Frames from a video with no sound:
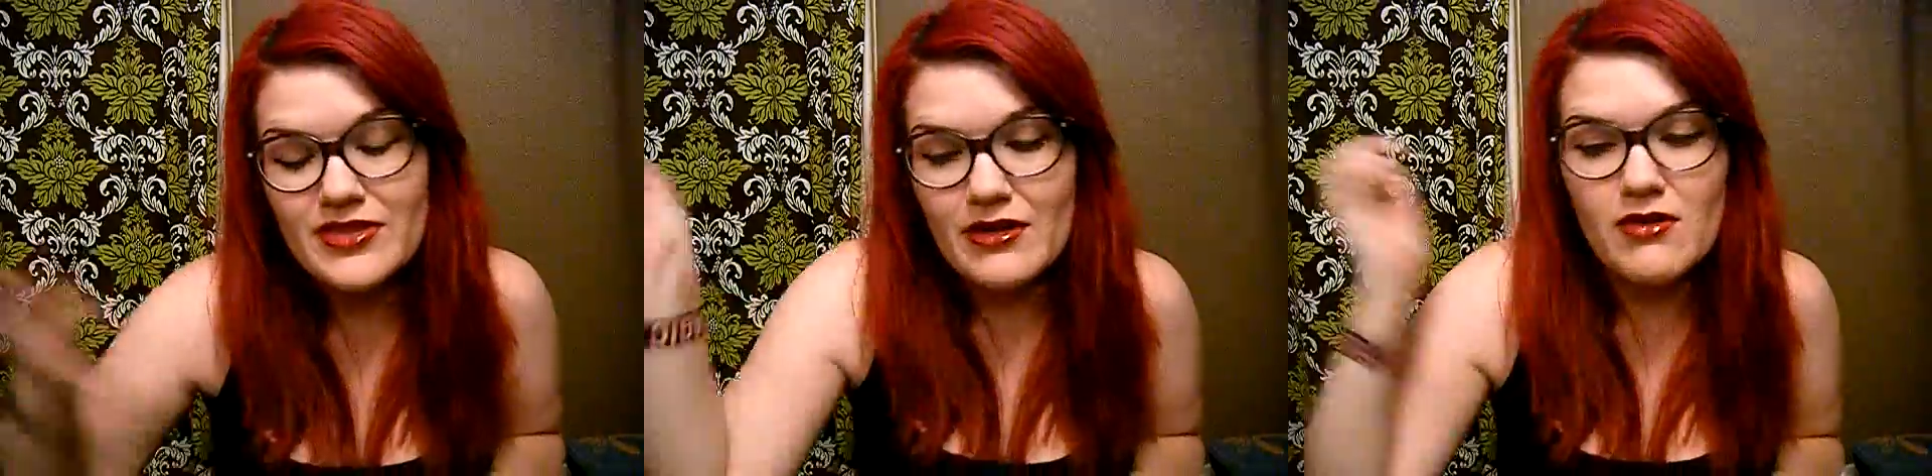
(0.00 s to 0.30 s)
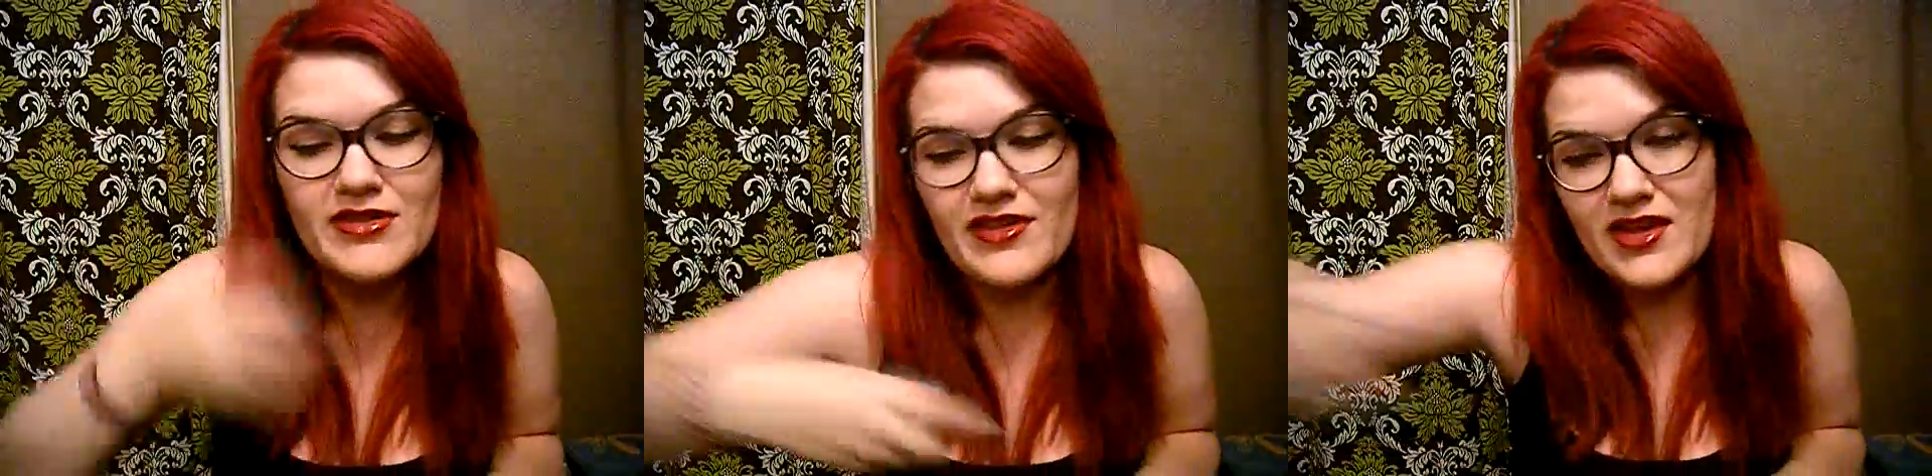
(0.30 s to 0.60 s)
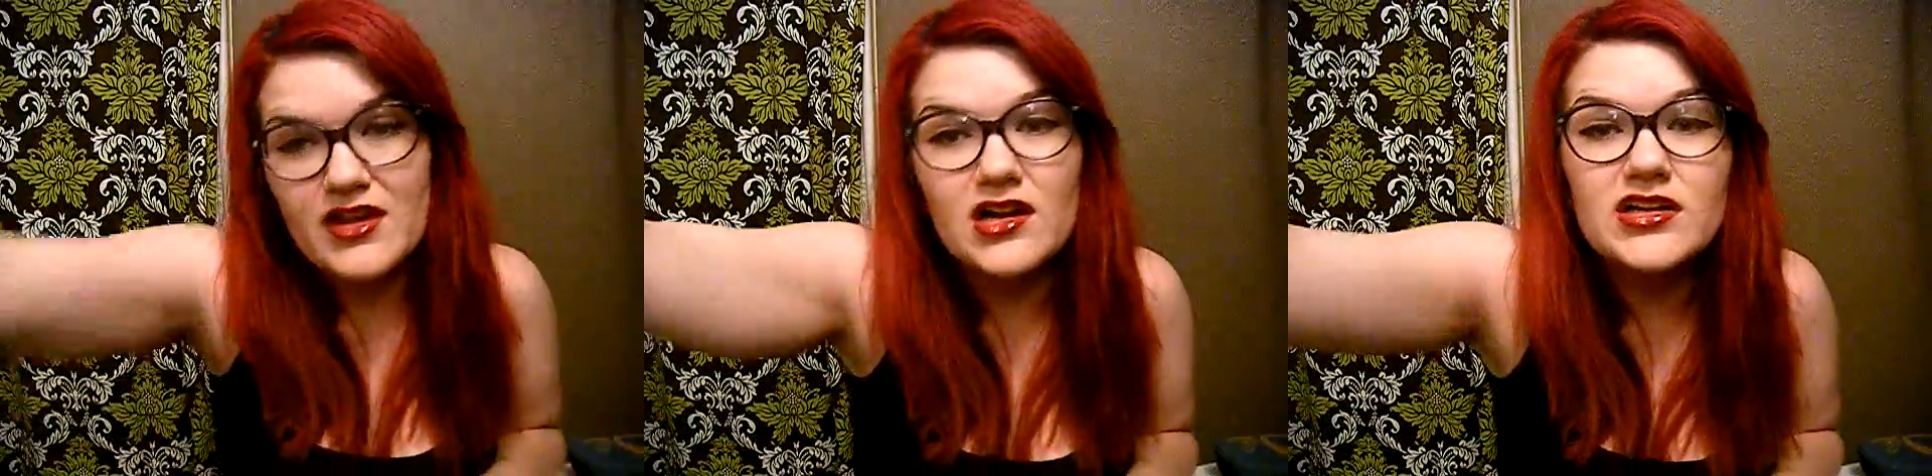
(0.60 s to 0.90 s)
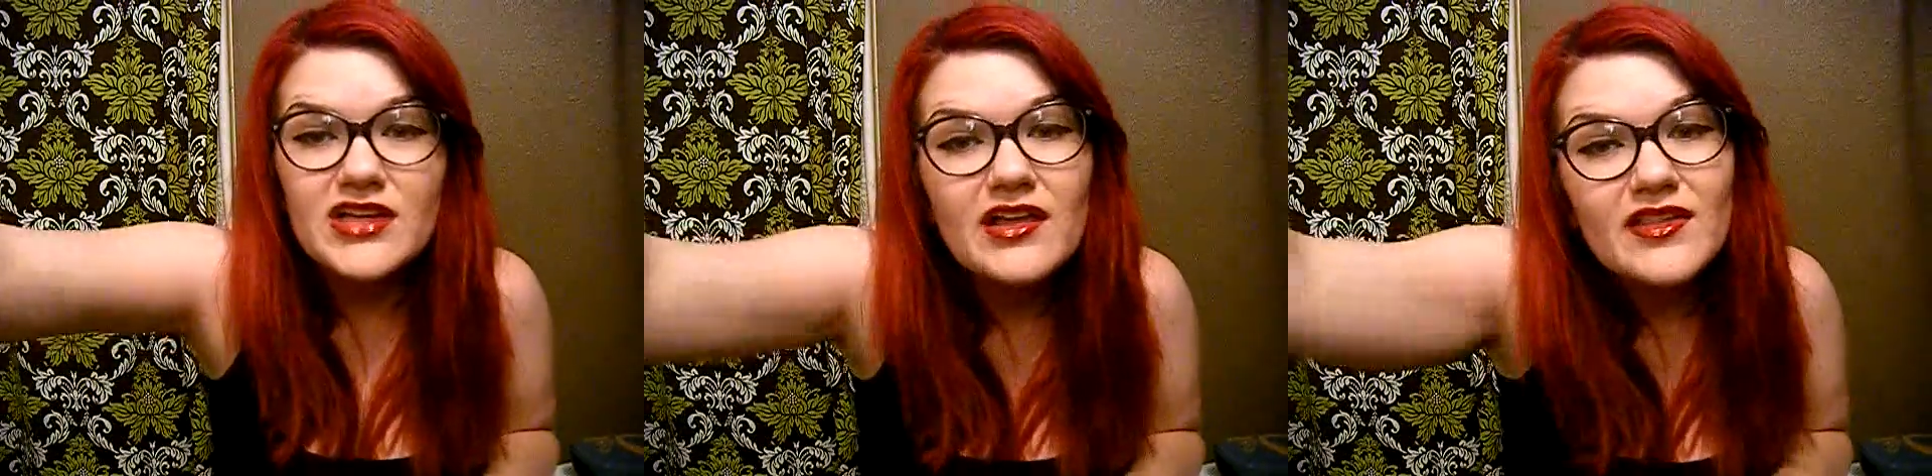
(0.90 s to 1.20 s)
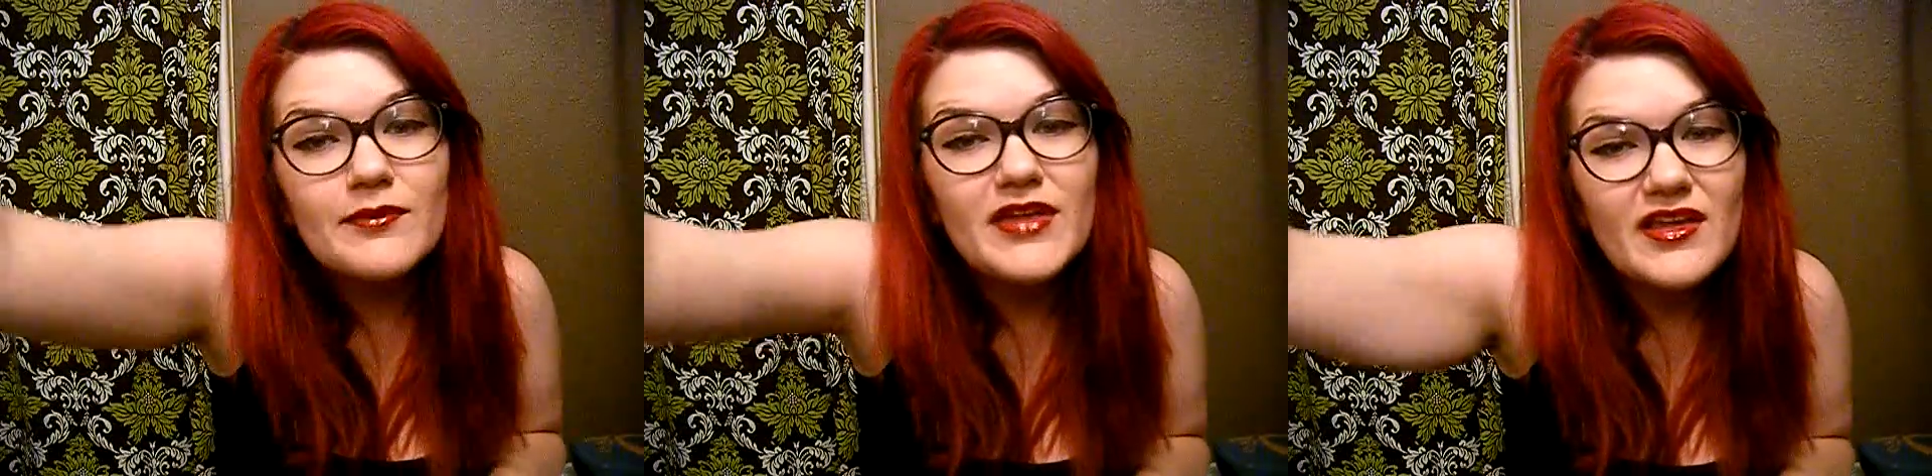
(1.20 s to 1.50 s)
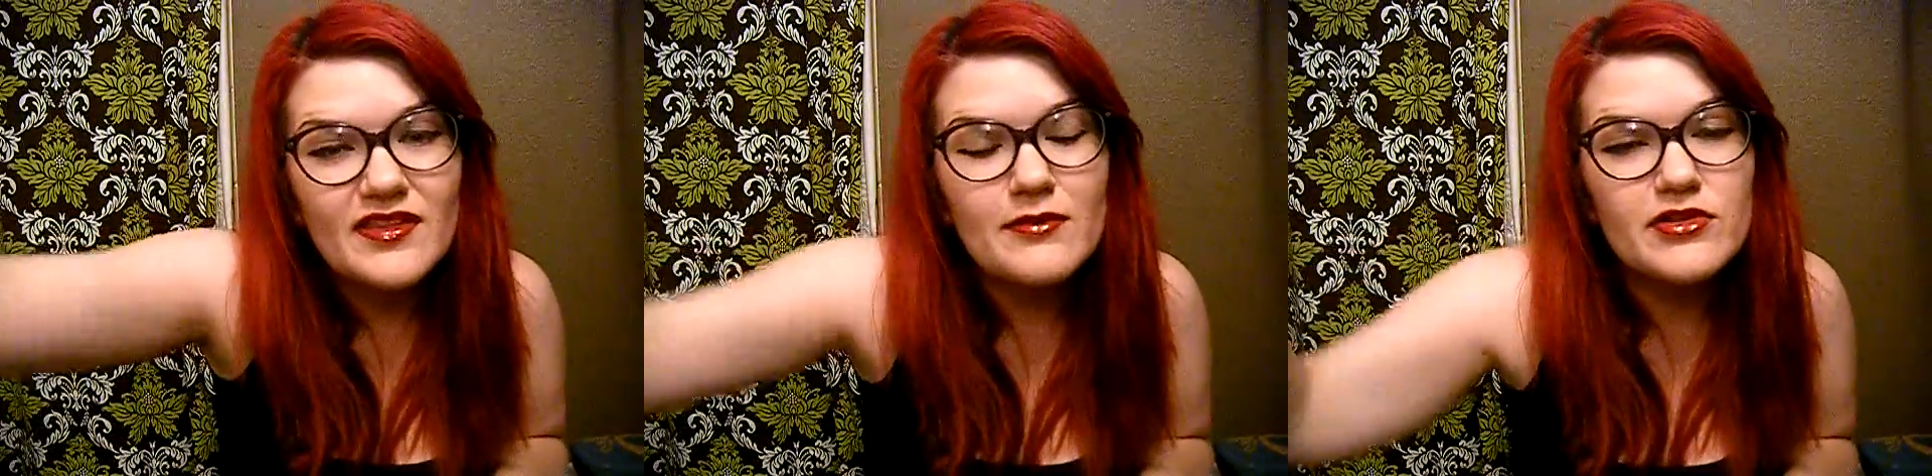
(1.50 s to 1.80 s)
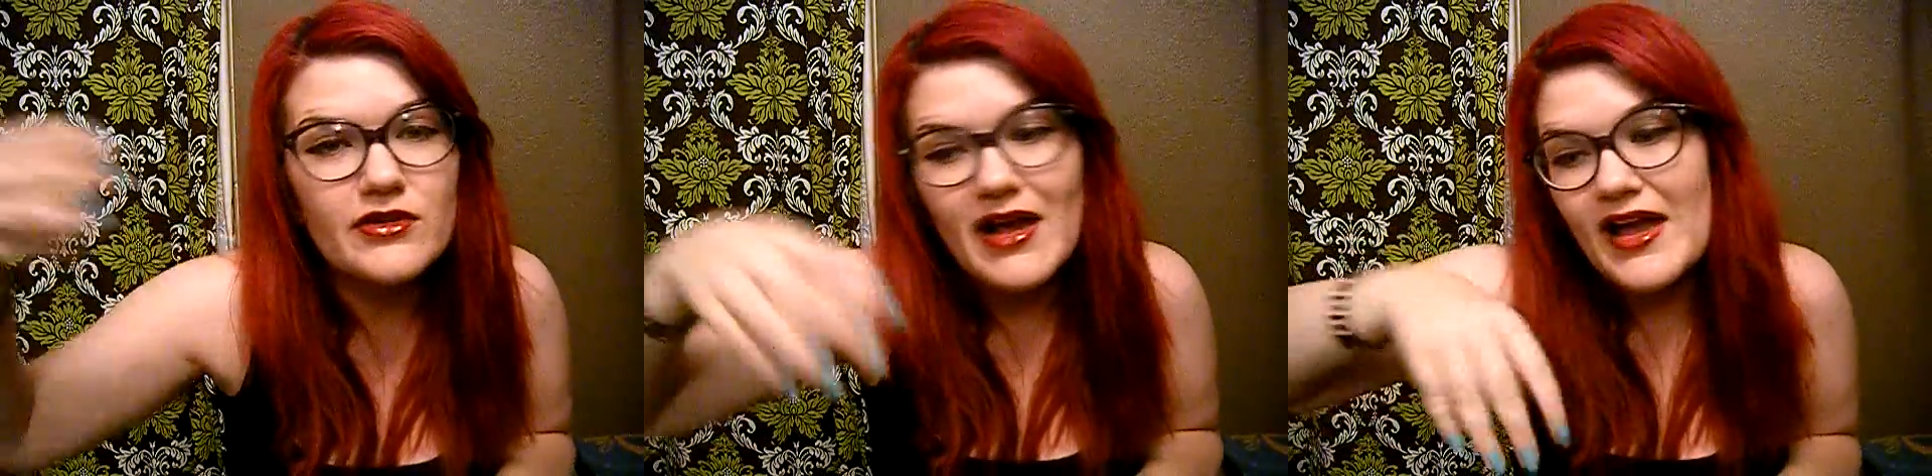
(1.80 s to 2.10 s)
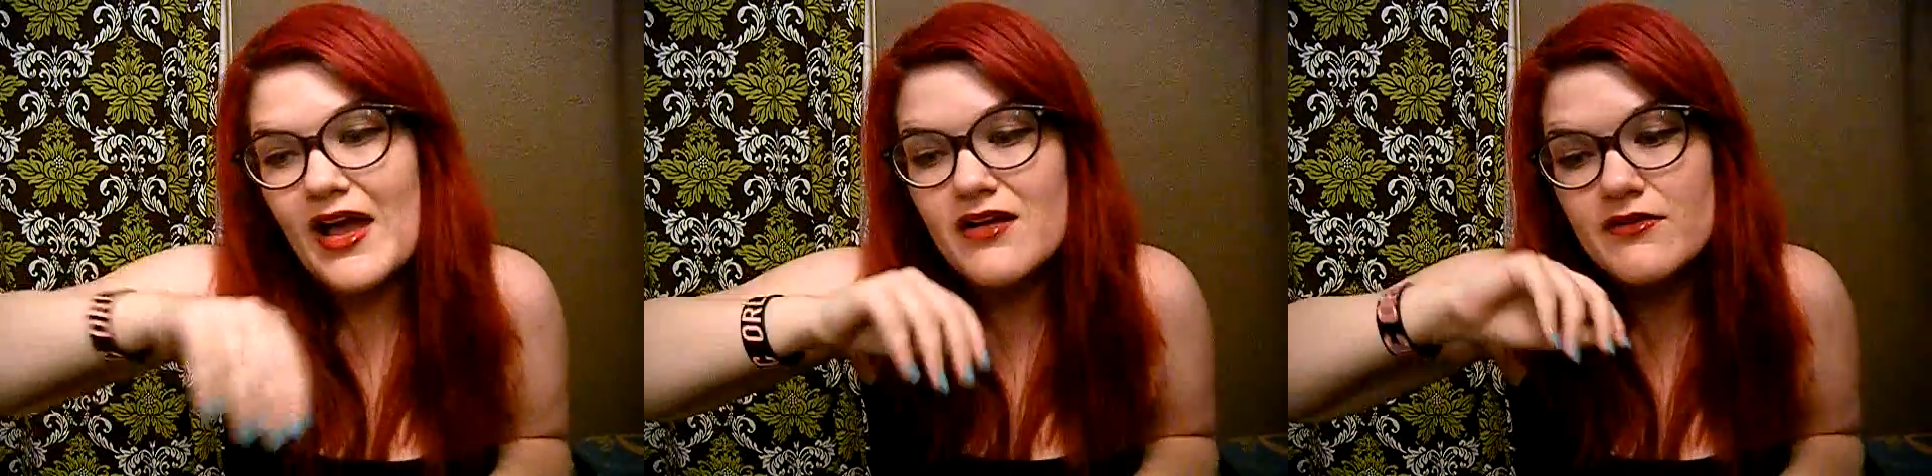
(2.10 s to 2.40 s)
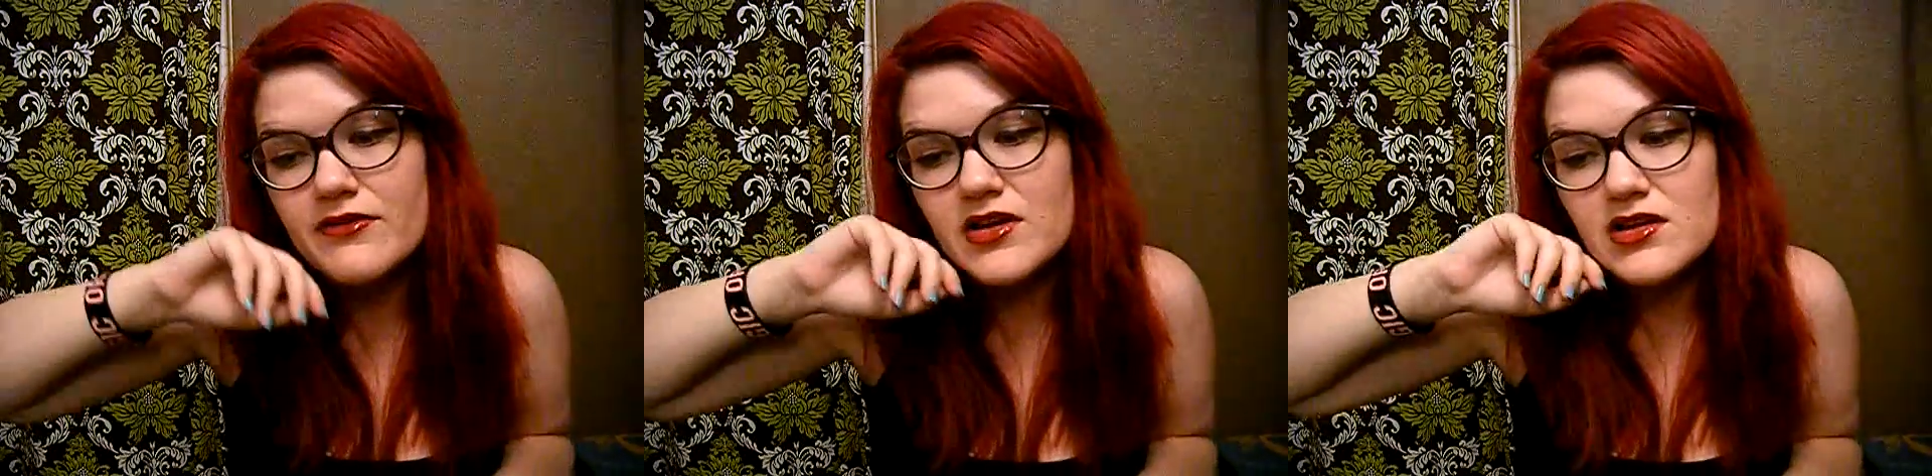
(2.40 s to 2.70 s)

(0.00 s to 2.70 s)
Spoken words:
they're always like, here, take them, take them. So I have